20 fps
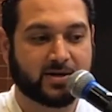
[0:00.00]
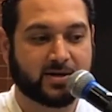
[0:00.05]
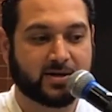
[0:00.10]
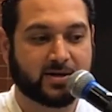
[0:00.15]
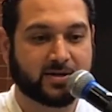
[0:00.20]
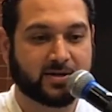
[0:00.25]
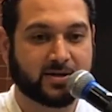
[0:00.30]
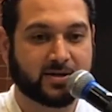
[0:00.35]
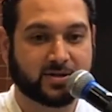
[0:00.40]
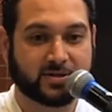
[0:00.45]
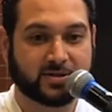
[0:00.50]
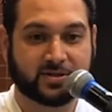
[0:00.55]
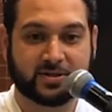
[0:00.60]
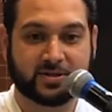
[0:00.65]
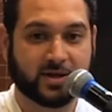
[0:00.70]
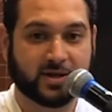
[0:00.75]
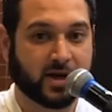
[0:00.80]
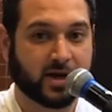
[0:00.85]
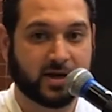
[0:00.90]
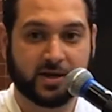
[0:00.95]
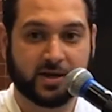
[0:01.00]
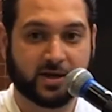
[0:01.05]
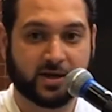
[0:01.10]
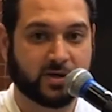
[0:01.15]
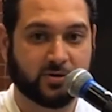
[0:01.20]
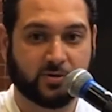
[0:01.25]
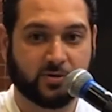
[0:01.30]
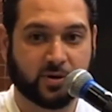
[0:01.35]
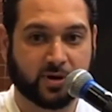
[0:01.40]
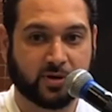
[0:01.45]
he doesn't deny
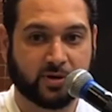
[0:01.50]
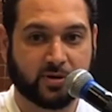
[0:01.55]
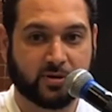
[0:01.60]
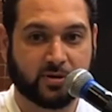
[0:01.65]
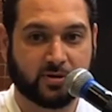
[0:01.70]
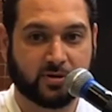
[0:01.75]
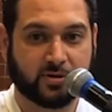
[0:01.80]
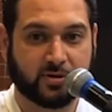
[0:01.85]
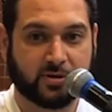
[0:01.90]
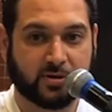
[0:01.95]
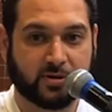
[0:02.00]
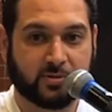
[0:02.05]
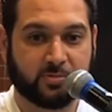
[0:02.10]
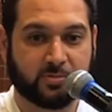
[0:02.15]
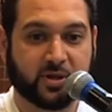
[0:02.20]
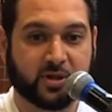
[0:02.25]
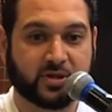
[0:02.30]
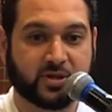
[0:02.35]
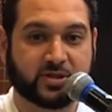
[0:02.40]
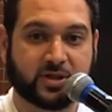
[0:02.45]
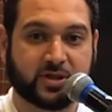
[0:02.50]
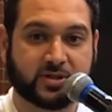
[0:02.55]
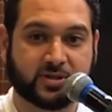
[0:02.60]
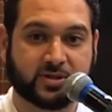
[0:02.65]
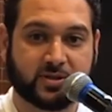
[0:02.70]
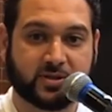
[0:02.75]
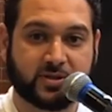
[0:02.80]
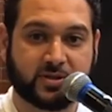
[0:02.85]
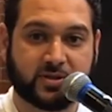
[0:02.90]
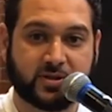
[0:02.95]
anyone. But he says,
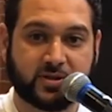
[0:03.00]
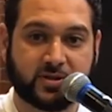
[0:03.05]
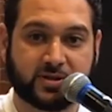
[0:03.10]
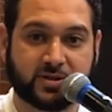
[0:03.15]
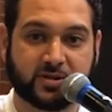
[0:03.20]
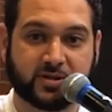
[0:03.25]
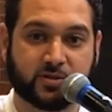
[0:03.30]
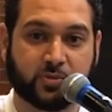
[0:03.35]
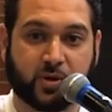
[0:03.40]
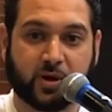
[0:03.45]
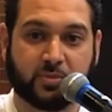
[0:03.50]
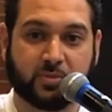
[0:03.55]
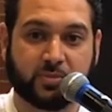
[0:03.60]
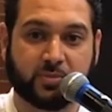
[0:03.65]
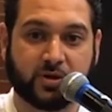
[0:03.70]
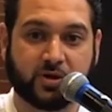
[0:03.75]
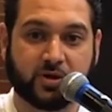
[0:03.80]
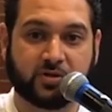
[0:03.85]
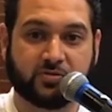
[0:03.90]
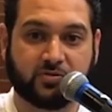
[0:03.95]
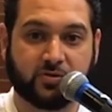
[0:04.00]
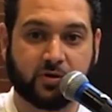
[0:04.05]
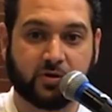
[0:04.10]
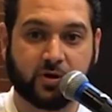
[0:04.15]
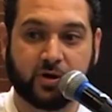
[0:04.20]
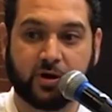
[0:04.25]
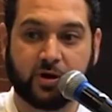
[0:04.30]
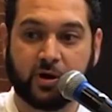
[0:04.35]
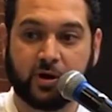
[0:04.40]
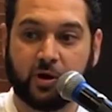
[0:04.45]
this is what I'm here
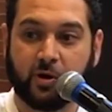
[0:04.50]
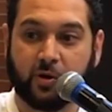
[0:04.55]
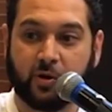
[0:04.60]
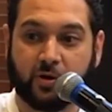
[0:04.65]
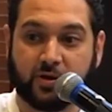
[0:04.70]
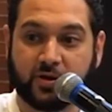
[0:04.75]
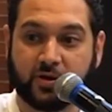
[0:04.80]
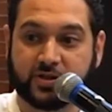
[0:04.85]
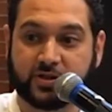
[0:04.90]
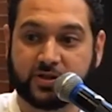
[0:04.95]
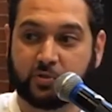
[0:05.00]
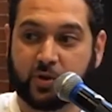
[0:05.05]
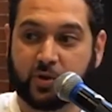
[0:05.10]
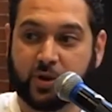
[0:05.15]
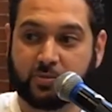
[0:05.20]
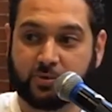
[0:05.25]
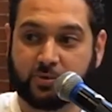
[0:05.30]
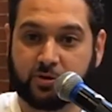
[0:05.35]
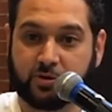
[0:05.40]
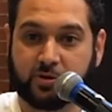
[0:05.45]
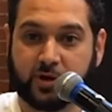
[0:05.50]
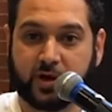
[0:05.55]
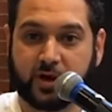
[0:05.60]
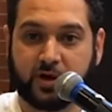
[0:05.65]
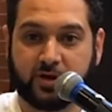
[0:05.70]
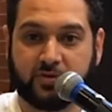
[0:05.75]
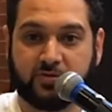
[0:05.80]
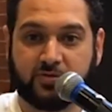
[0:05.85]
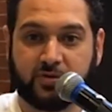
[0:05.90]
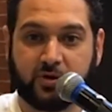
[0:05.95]
for, or this is what I'm
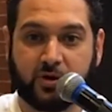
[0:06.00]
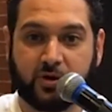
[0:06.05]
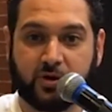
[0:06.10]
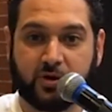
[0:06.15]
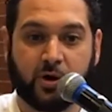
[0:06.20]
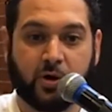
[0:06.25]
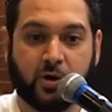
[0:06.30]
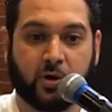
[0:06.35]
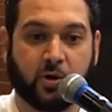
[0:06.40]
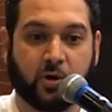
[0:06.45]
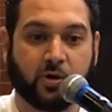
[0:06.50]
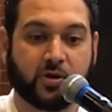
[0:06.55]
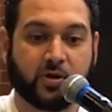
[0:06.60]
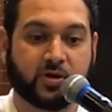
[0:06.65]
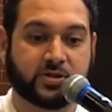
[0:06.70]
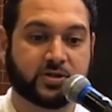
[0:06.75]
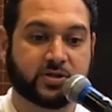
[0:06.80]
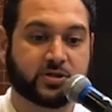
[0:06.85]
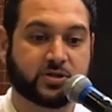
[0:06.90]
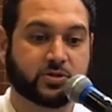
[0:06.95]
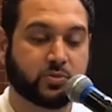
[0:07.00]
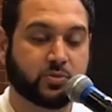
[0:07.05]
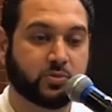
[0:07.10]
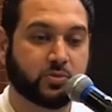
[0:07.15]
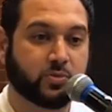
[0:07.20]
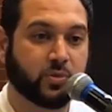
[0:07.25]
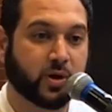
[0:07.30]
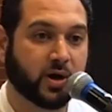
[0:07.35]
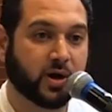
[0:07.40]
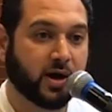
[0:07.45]
created for, or this is
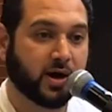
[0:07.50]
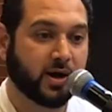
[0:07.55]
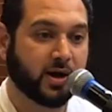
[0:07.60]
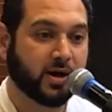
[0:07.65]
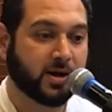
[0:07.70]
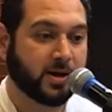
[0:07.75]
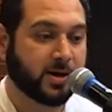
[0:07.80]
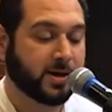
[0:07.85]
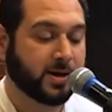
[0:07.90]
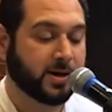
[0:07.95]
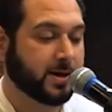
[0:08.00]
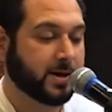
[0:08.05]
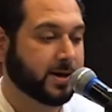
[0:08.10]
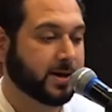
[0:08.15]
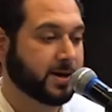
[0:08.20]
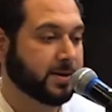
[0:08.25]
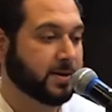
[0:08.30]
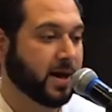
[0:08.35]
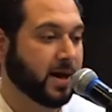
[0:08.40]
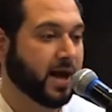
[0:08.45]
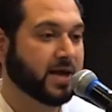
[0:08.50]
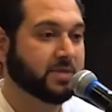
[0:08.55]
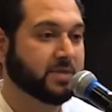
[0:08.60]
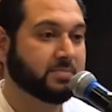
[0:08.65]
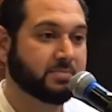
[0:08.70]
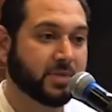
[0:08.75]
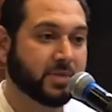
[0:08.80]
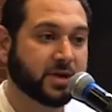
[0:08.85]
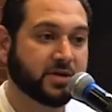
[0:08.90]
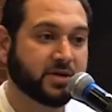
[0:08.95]
what I
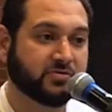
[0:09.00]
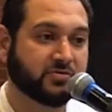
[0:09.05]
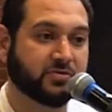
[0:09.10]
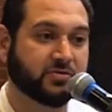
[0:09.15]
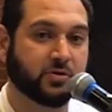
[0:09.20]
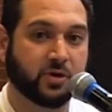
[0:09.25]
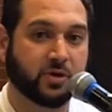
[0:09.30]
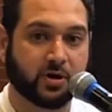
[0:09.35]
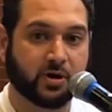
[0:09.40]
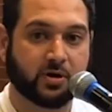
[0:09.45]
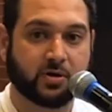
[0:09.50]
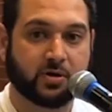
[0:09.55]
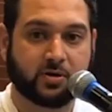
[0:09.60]
am made for.